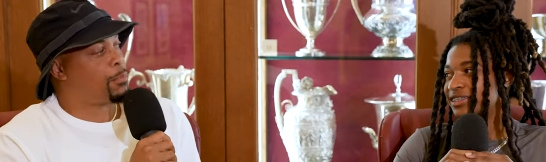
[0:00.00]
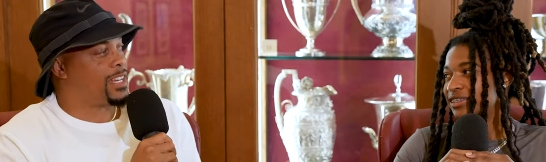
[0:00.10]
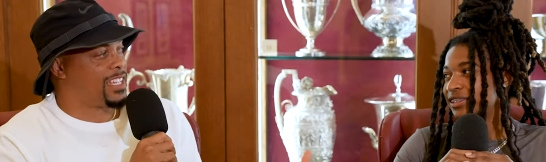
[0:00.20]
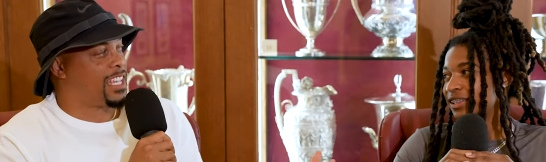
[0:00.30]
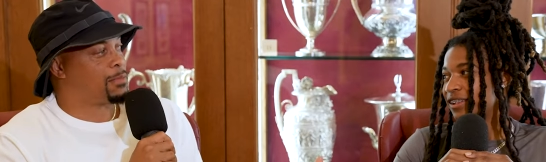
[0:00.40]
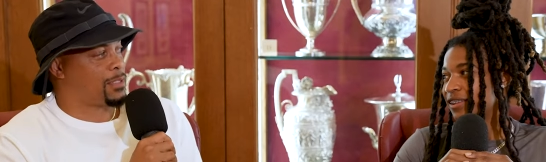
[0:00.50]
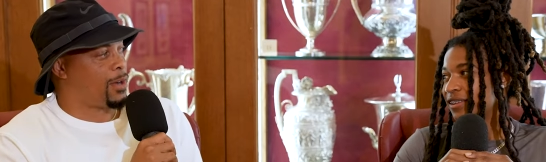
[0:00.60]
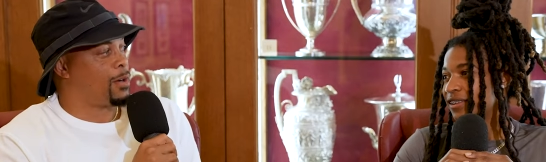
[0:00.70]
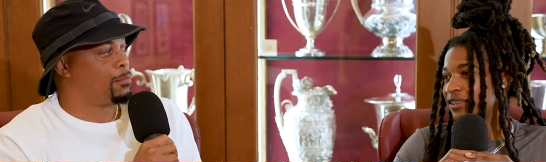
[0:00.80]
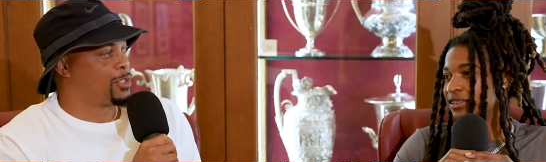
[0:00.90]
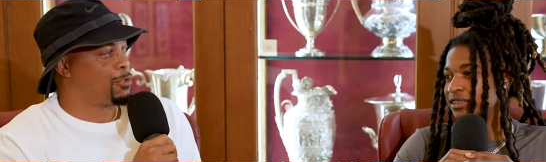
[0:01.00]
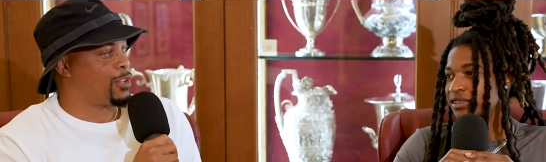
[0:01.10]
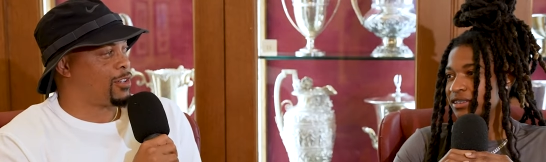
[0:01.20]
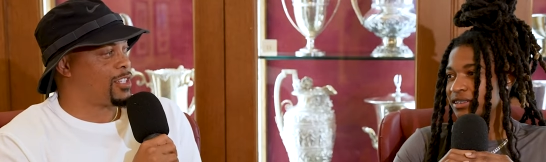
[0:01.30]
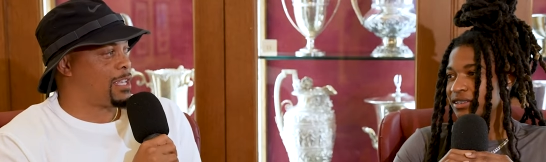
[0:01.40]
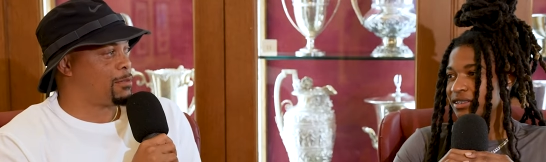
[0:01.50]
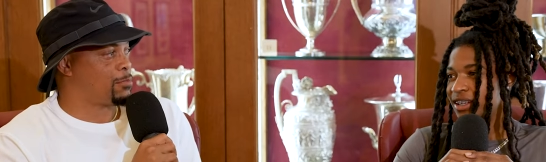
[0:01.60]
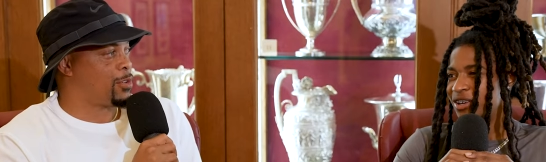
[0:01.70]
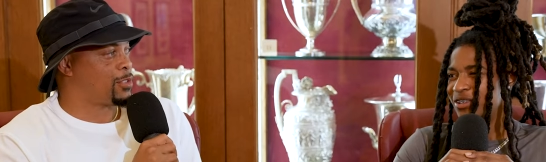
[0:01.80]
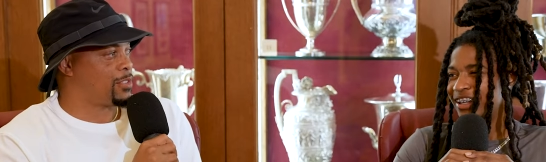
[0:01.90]
Speaker 1: Benny keeps him humble, too, though. He keeps
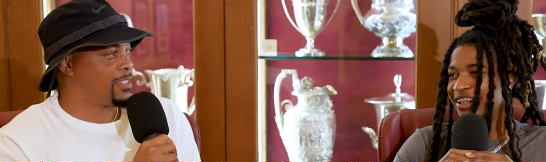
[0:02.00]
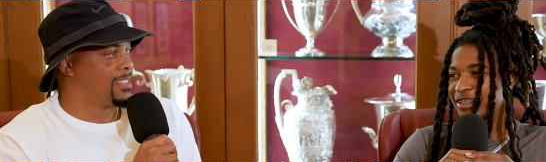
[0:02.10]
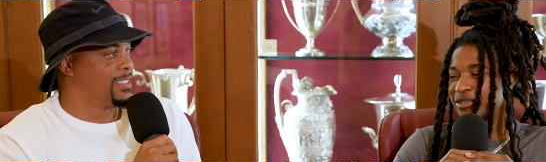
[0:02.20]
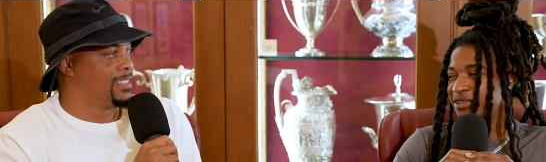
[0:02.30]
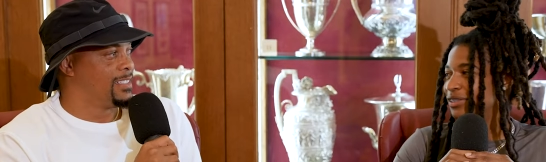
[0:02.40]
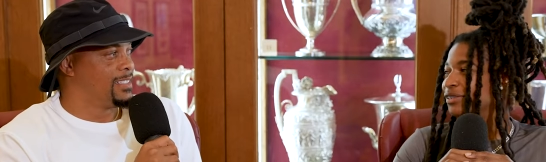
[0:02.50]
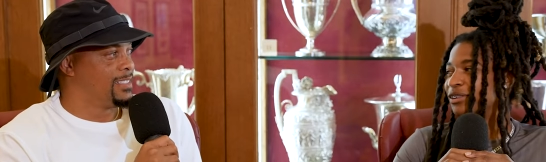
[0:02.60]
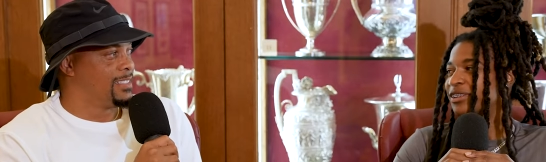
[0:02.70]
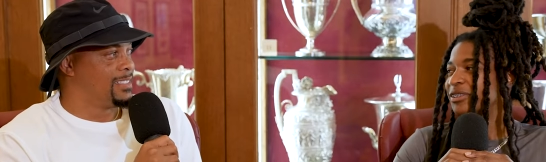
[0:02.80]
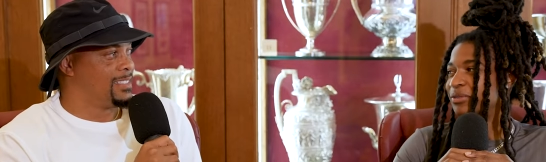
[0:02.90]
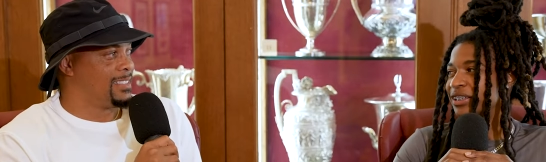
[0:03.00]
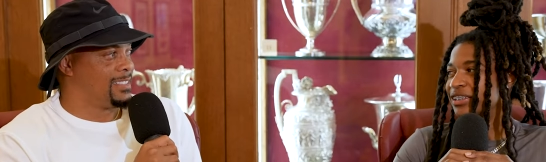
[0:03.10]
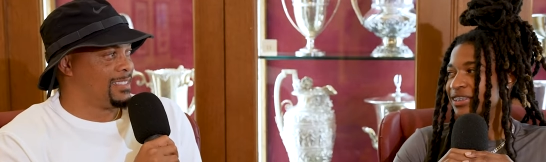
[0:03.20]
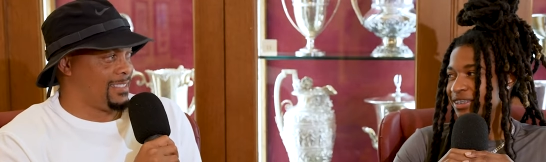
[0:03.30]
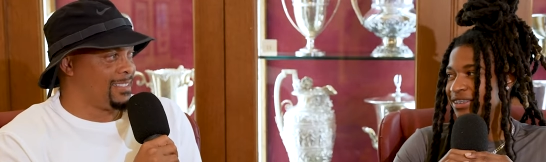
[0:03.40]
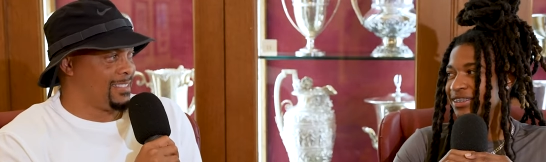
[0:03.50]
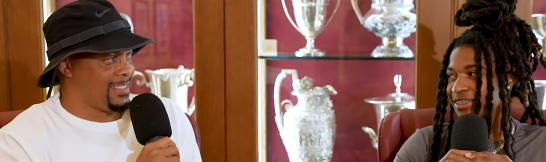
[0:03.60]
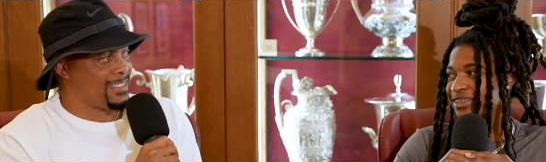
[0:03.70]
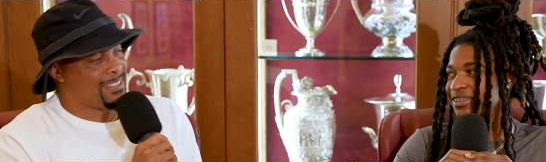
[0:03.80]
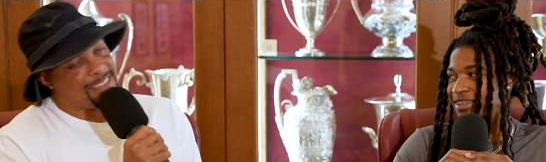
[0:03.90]
him
Speaker 2: humble. Oh, yeah. You, you know Coach Benny.
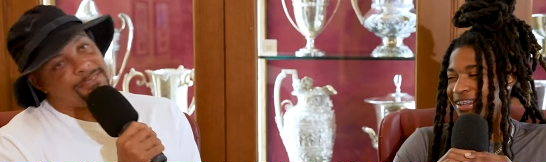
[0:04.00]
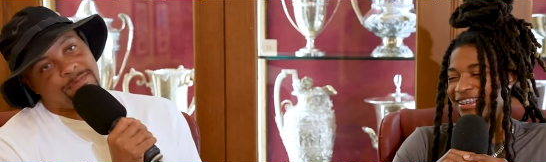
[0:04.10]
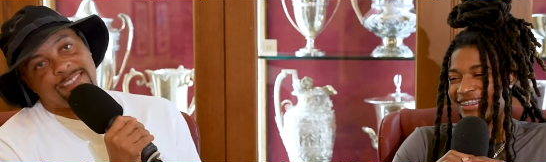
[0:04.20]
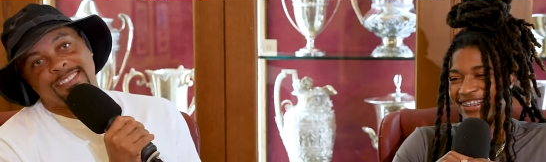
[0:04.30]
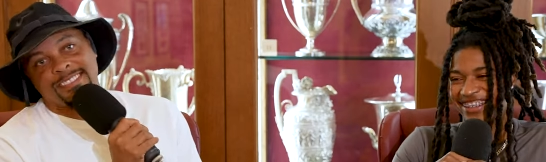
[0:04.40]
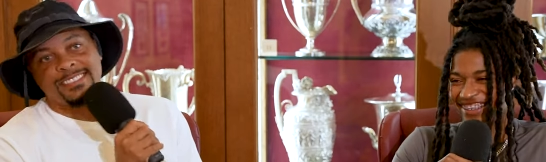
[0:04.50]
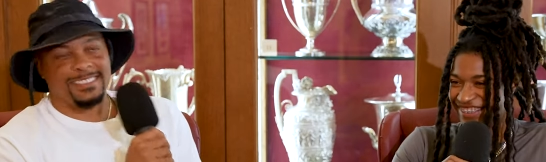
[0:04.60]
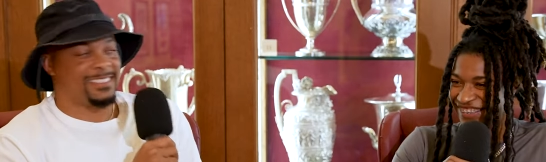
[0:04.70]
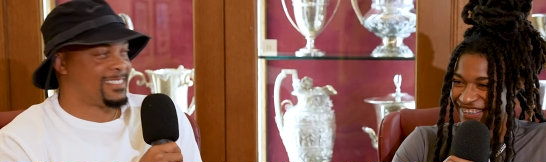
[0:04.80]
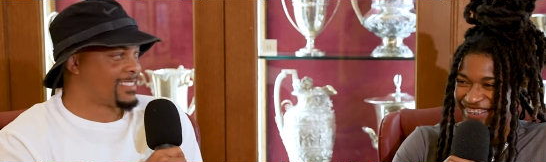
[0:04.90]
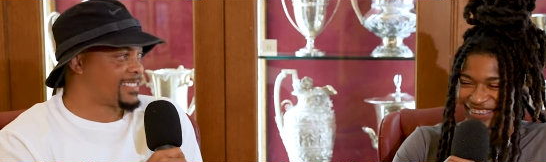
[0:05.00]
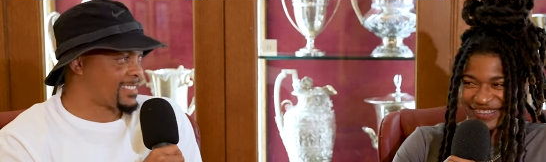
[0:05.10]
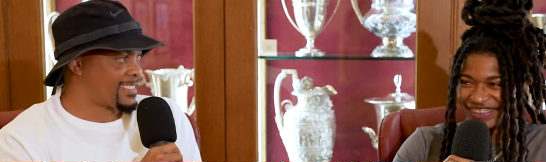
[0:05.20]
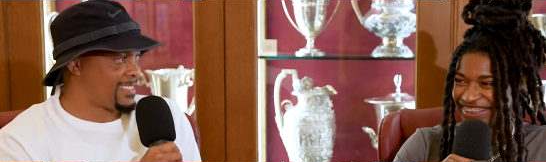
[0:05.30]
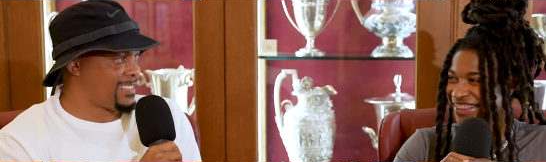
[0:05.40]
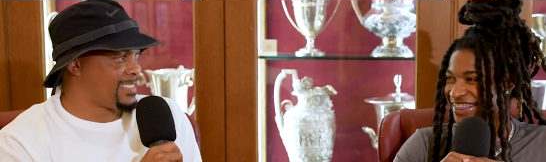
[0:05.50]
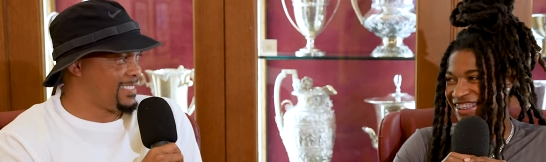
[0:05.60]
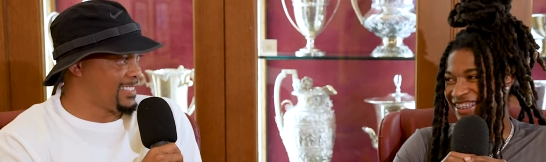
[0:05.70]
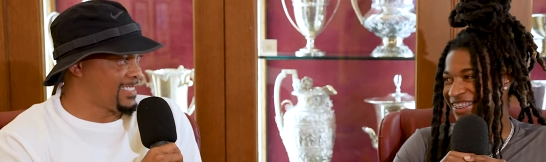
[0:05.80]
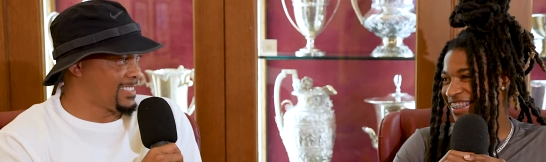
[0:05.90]
you know he'll.
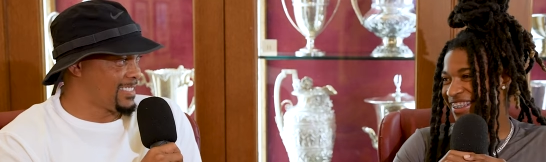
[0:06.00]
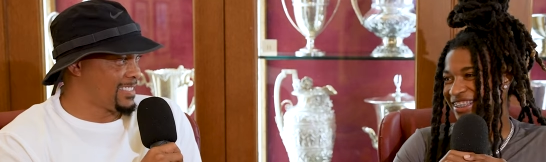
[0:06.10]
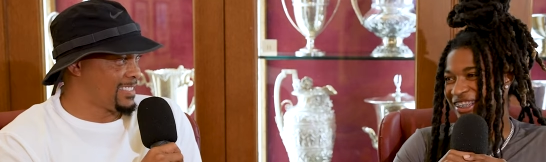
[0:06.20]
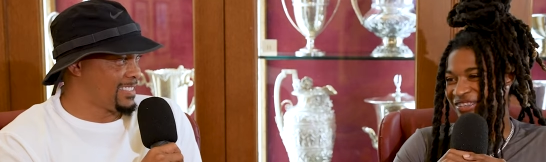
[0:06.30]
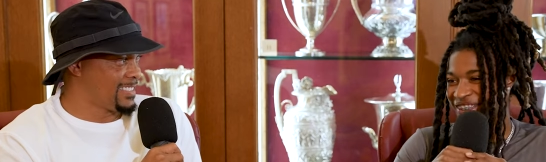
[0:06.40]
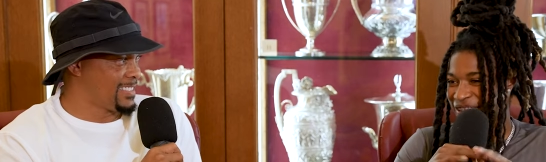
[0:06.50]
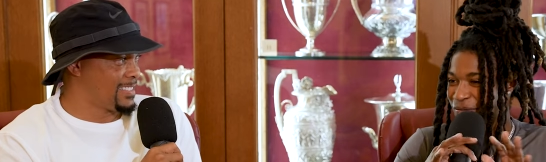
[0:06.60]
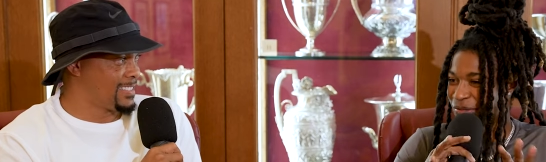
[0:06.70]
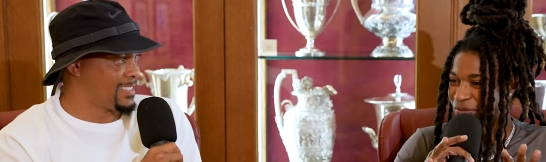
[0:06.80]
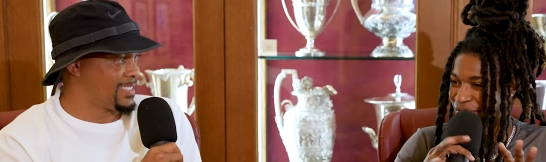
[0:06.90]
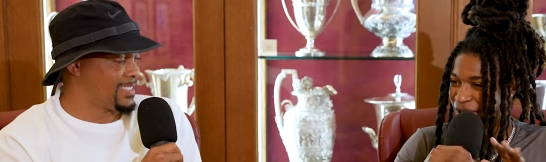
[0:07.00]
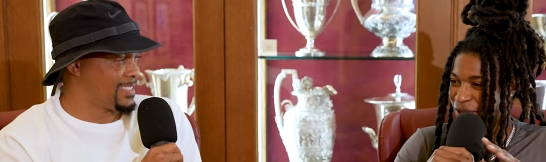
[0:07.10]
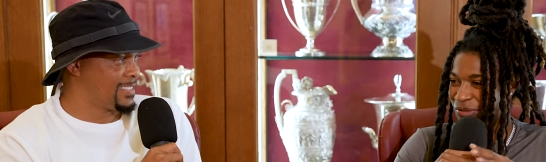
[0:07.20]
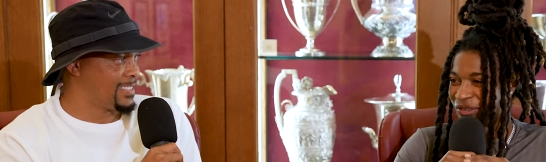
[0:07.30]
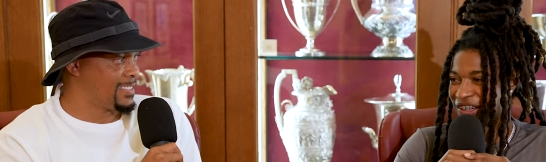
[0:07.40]
Yeah, he definitely keep him, keep him